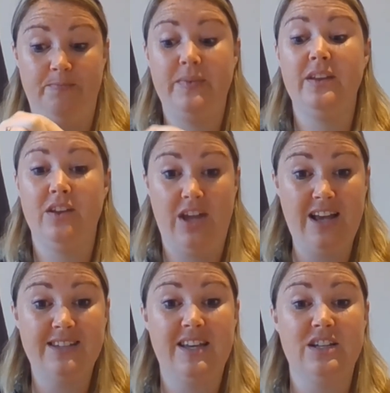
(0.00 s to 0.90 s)
yes,
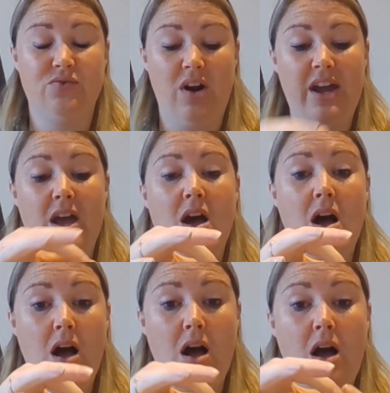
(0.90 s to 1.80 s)
that's right,
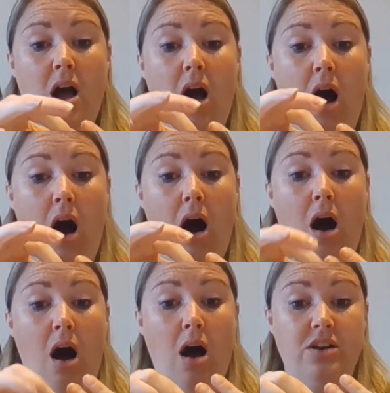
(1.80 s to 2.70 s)

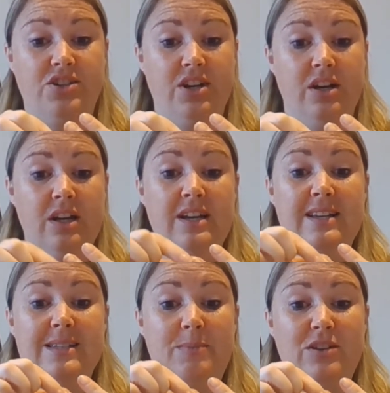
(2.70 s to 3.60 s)
h-a-r-d.
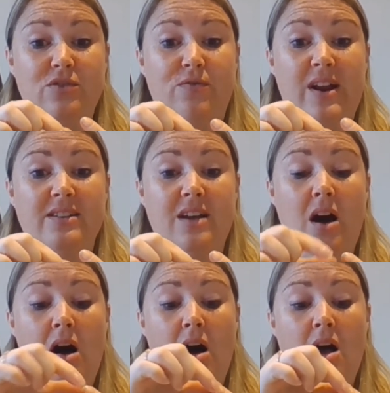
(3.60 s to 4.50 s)
Special Friends
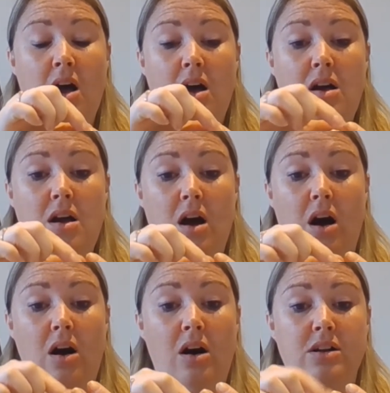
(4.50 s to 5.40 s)
are
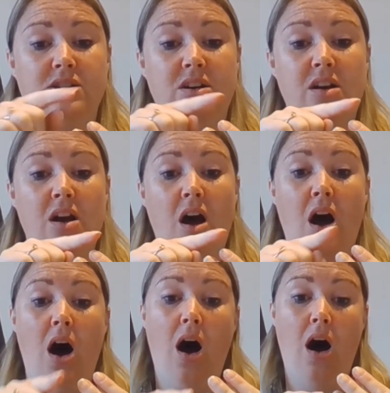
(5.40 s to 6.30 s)
h-a-r-d,
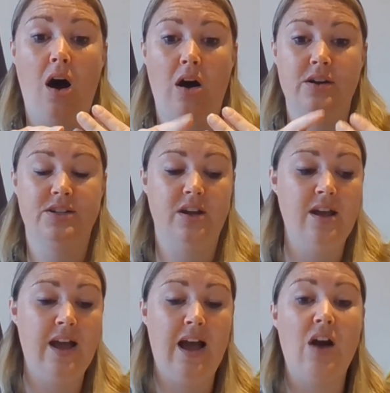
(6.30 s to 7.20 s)
hard.
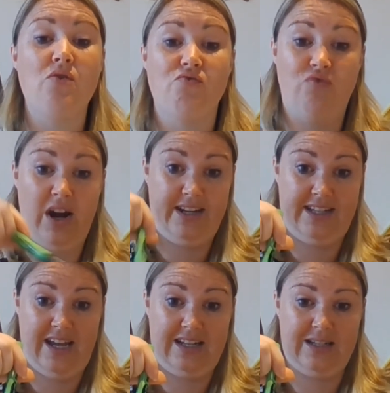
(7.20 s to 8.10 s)
Write it.